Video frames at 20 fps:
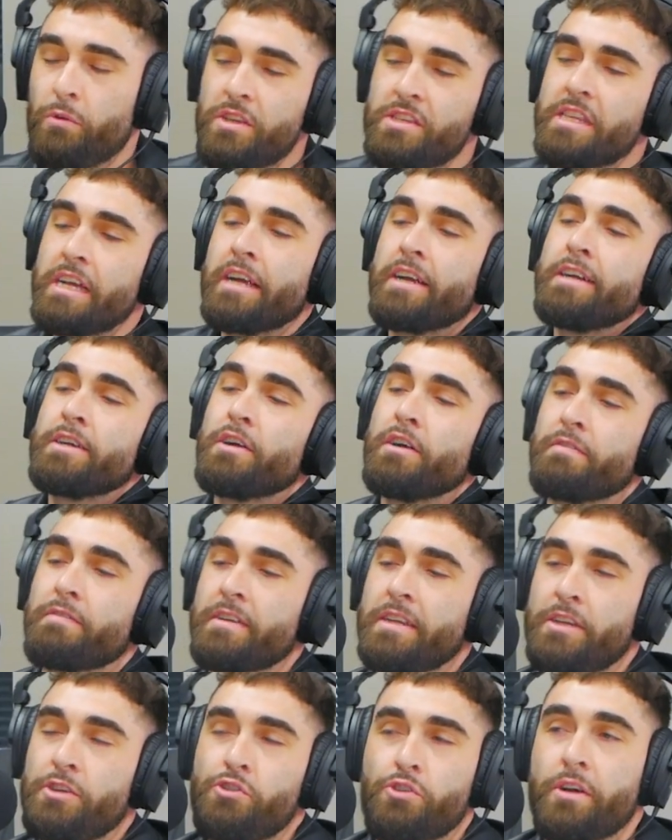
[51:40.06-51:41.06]
What's the area code for
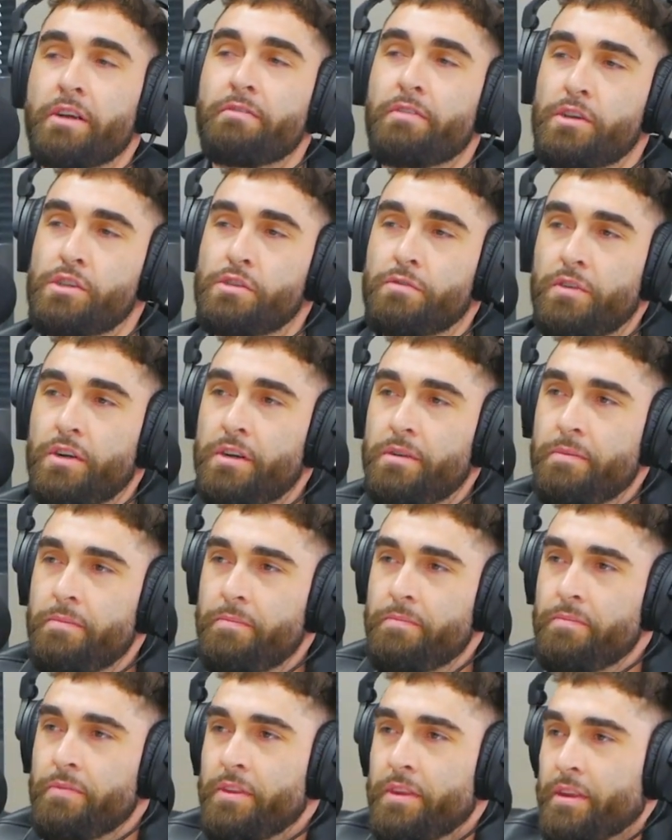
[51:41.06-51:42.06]
Detroit, first of all? three one
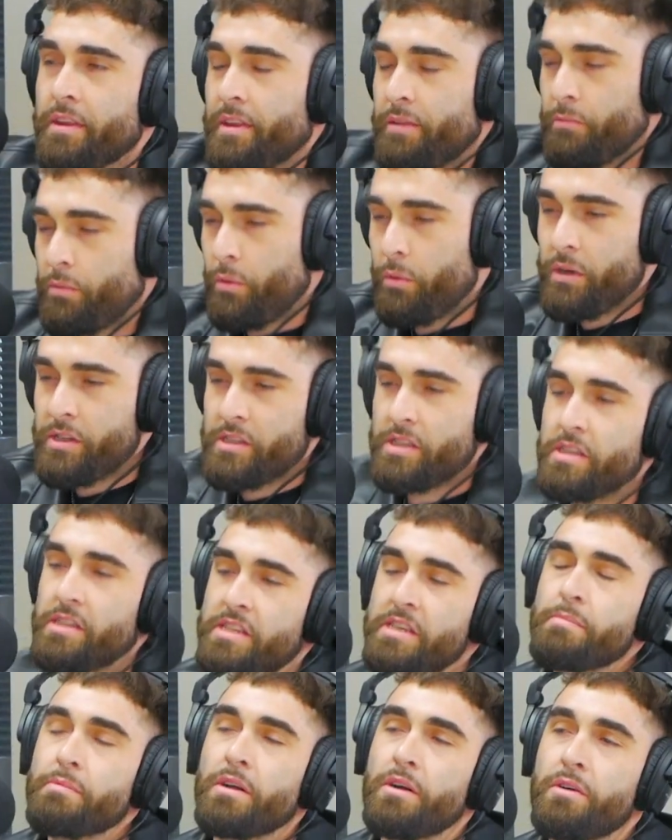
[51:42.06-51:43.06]
three. Well, what's the
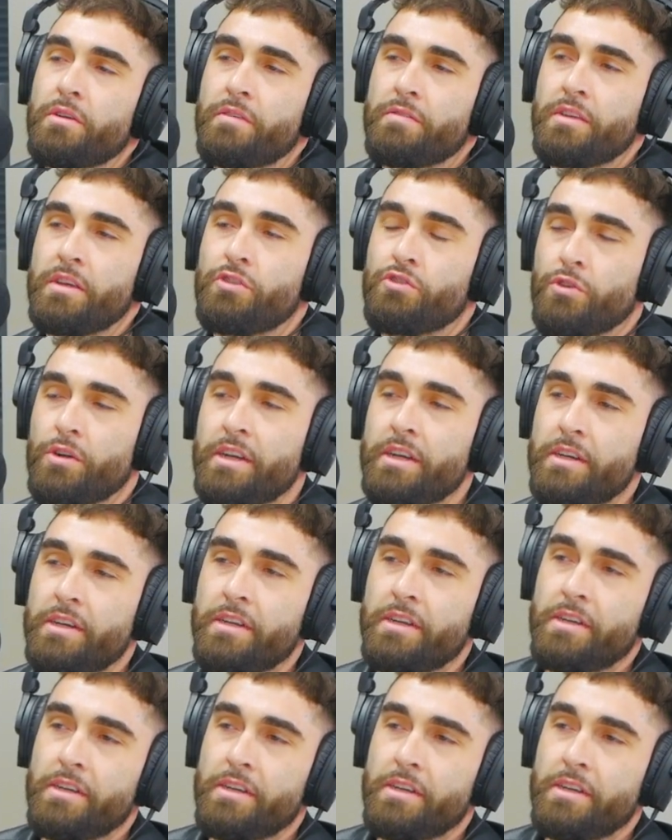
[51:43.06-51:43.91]
zip code of Detroit?